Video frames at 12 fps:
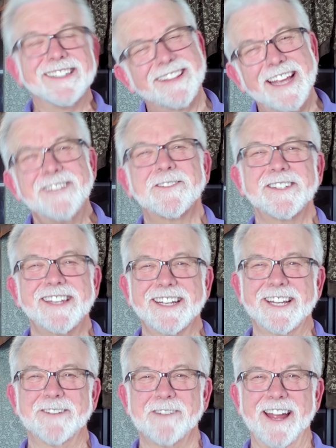Thanks for
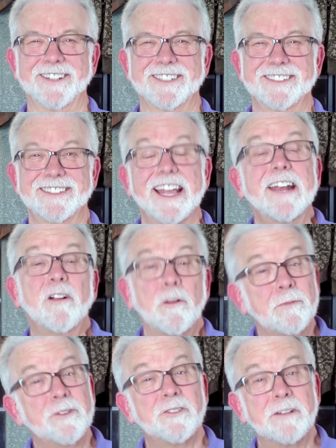sticking around, and I
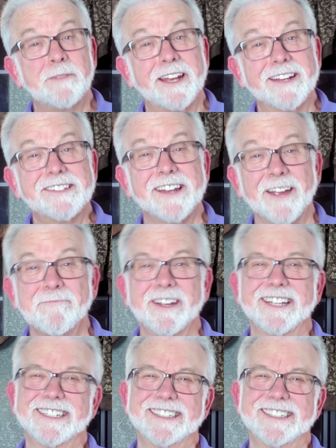hope you'll join me next time.